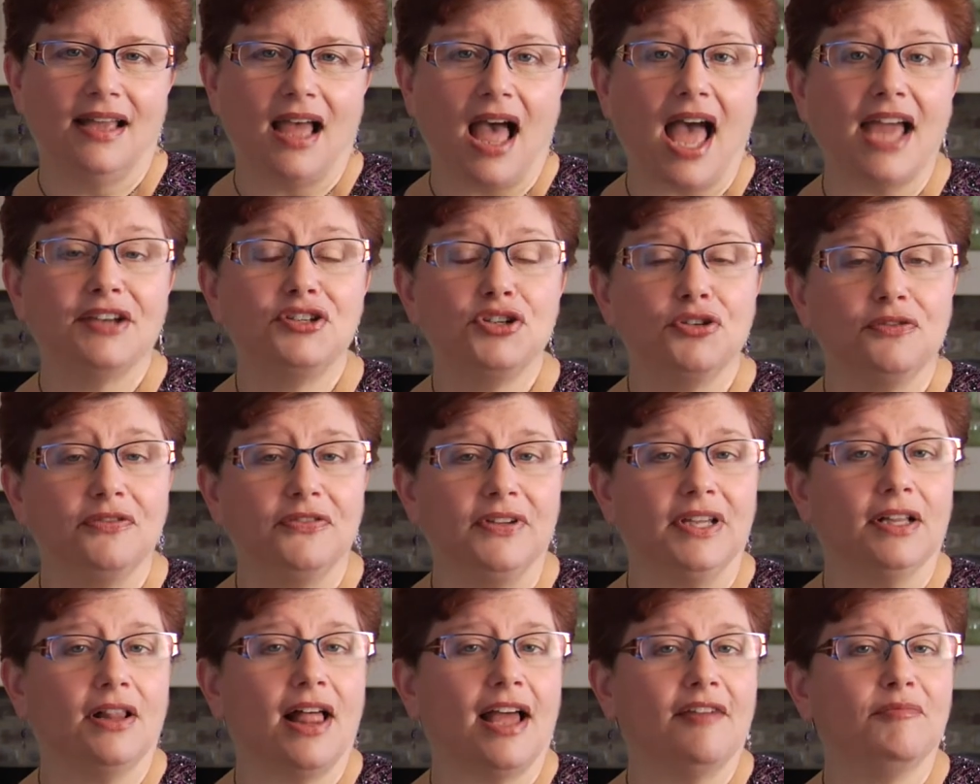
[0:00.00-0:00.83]
I do
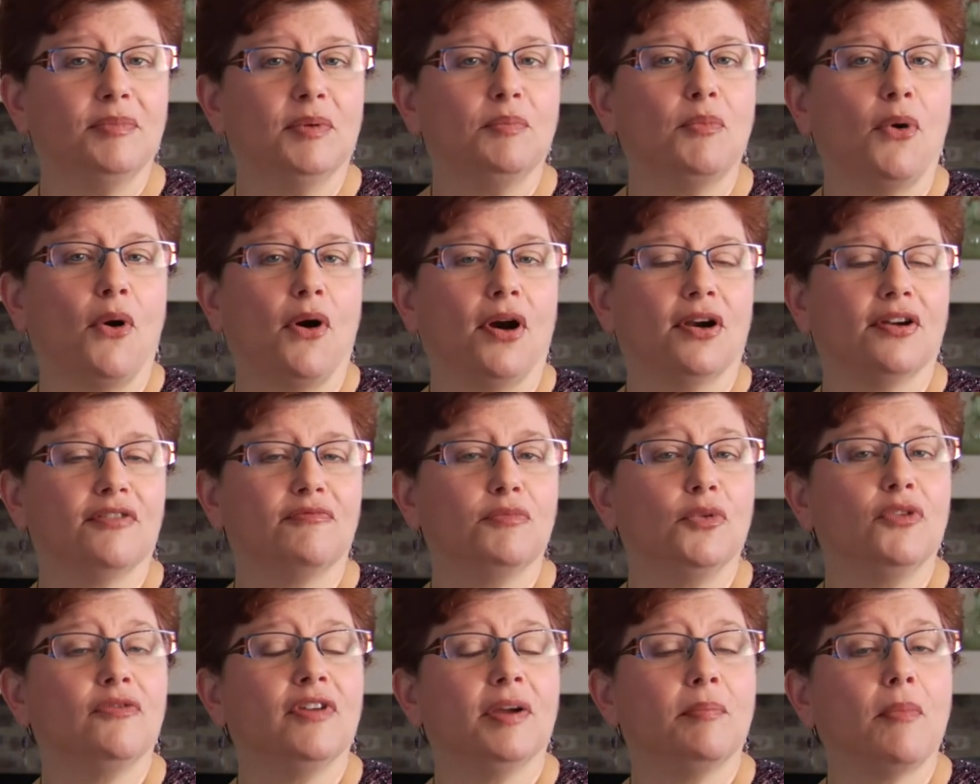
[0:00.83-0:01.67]
feel I've been part of
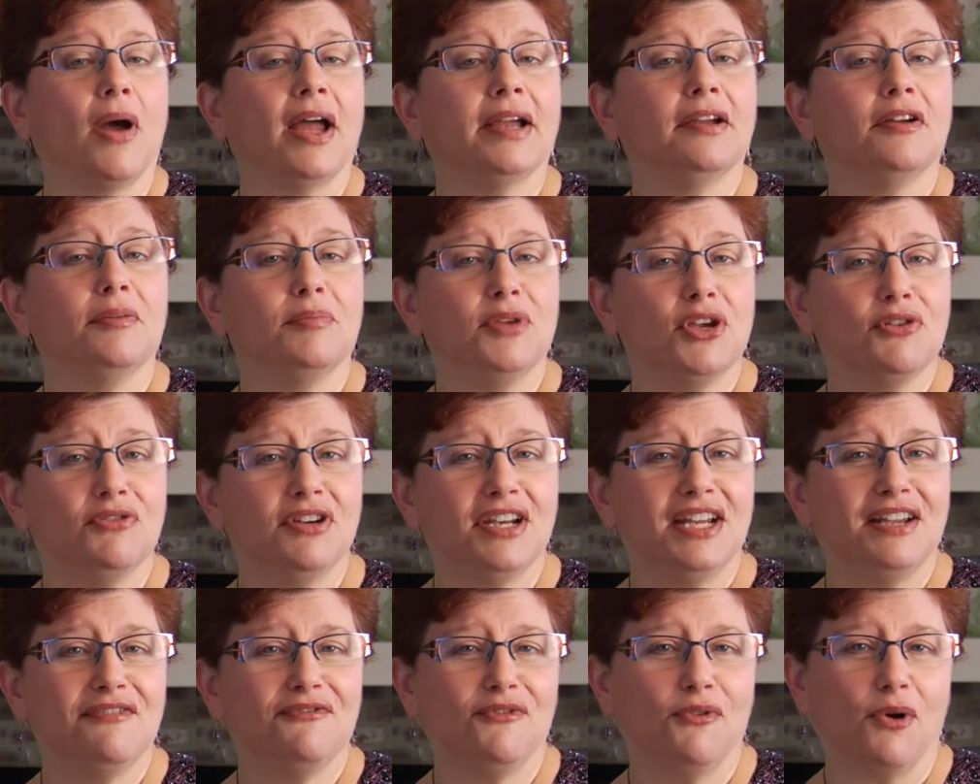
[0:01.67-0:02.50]
moving my
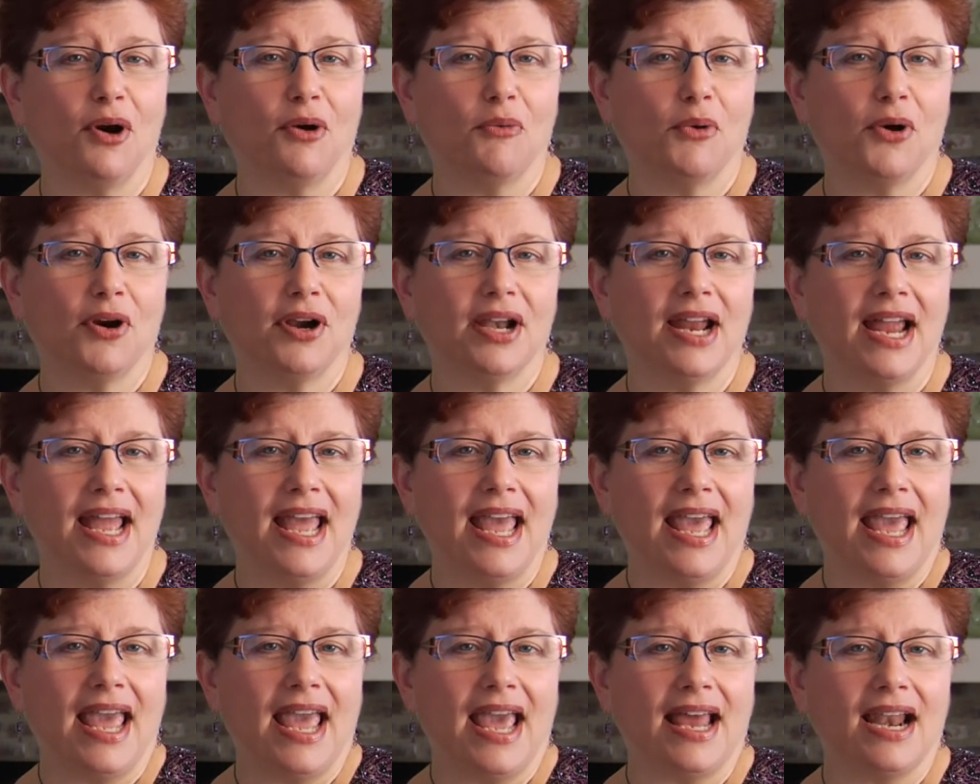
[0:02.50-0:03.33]
community forward,
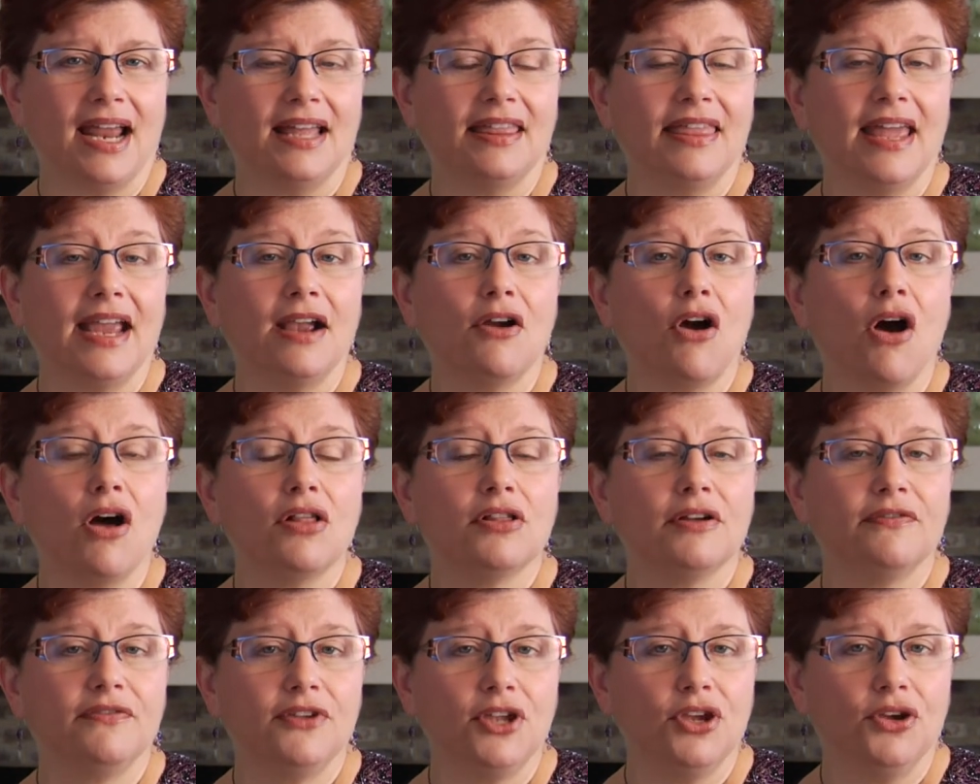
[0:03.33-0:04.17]
and I thank
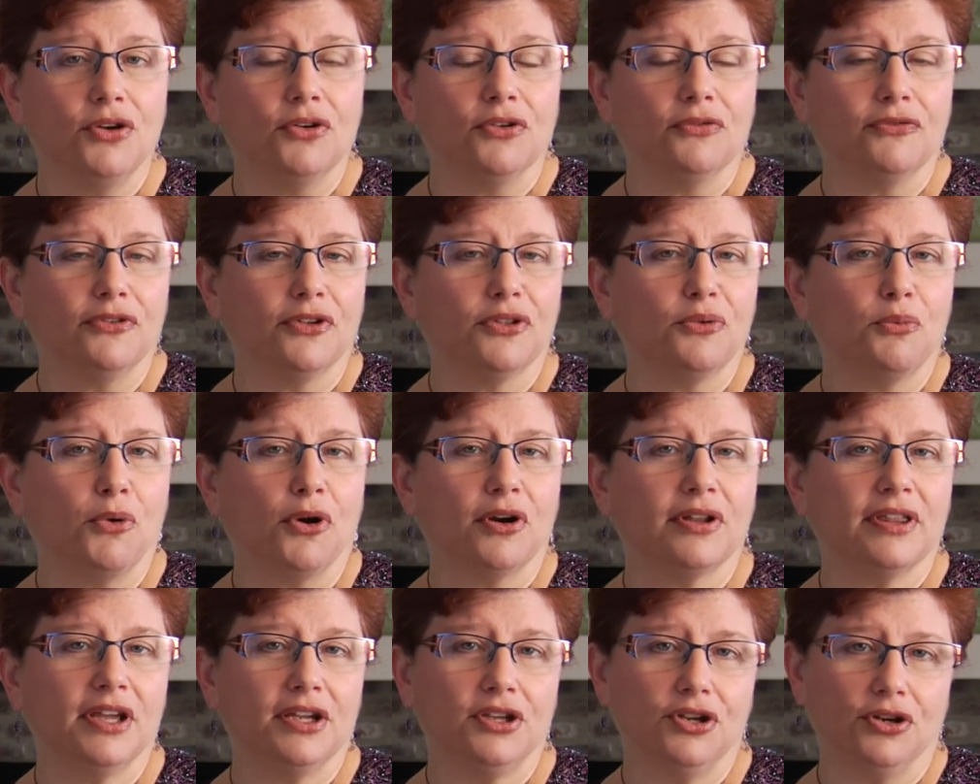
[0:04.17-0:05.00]
all of you for the
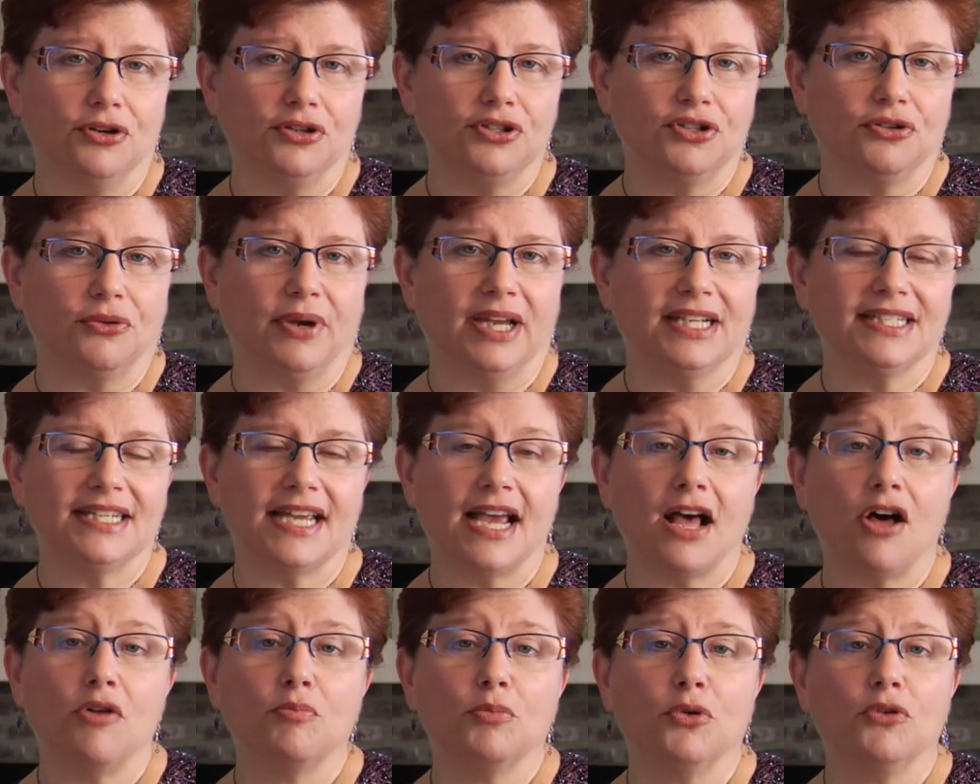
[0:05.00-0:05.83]
work that you're doing to
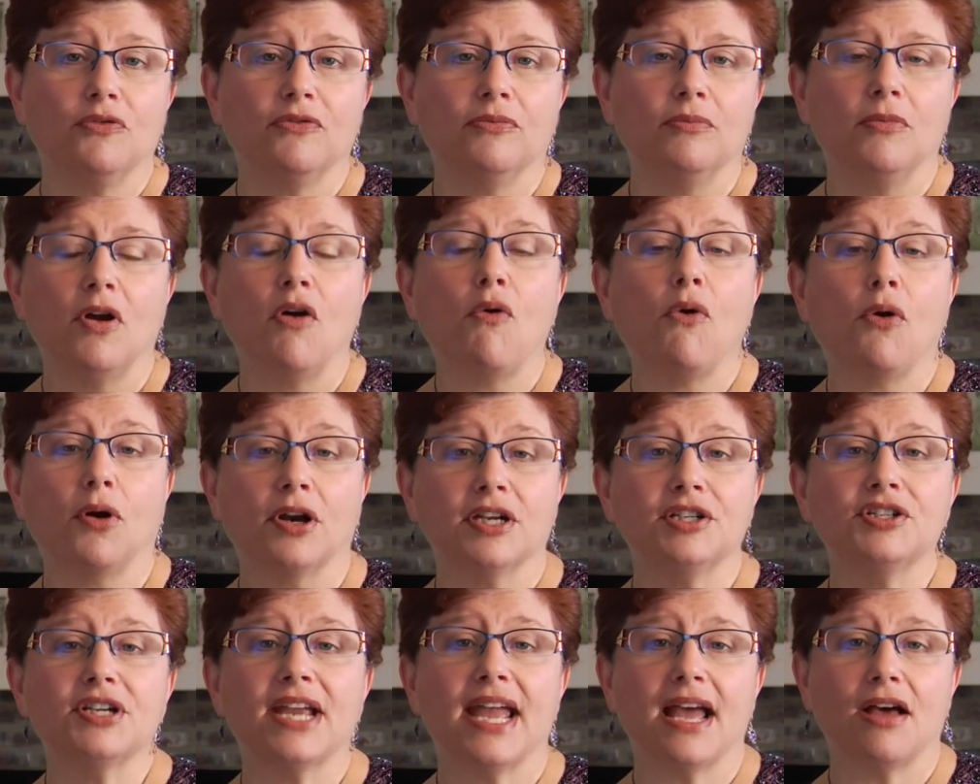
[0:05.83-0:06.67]
help move
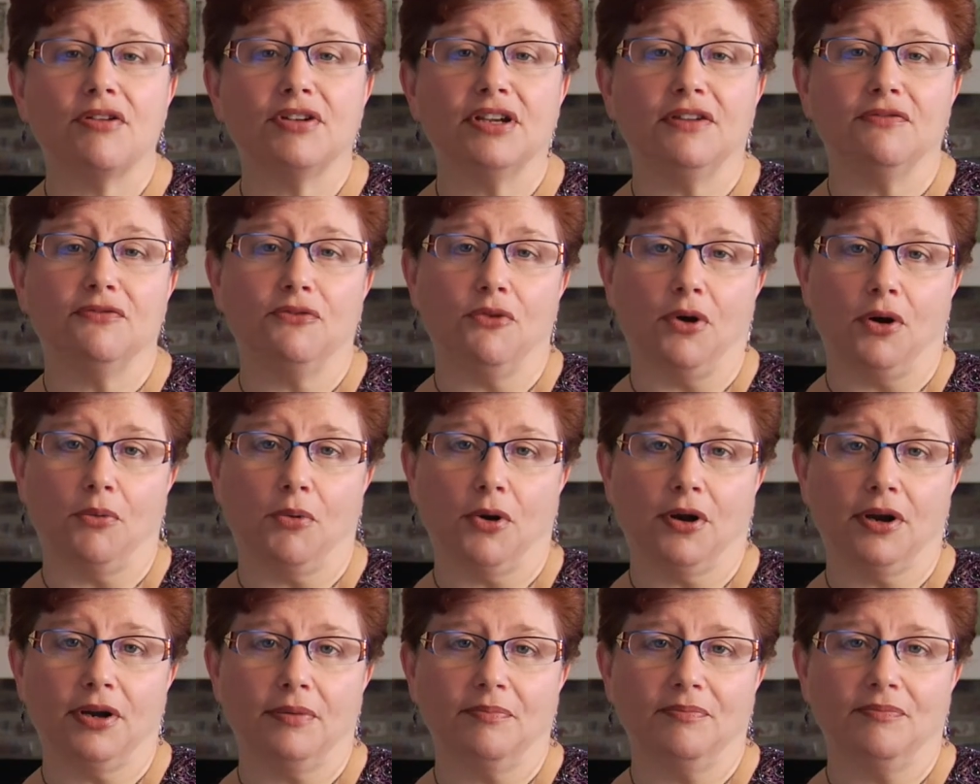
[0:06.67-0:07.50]
Orange County
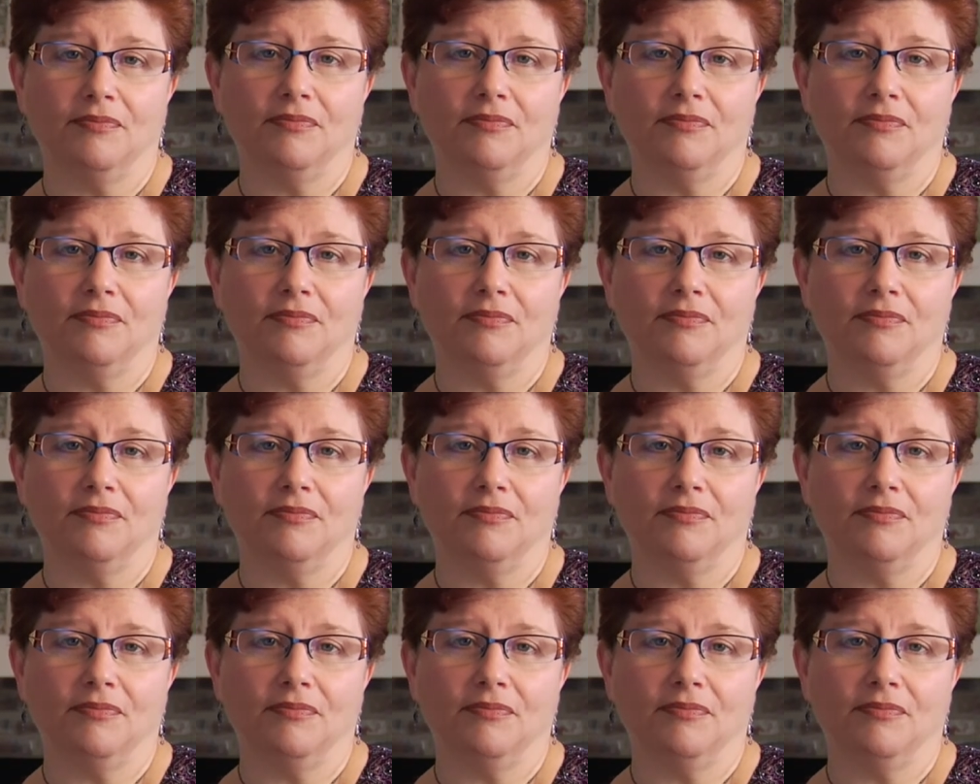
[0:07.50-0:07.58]
forward.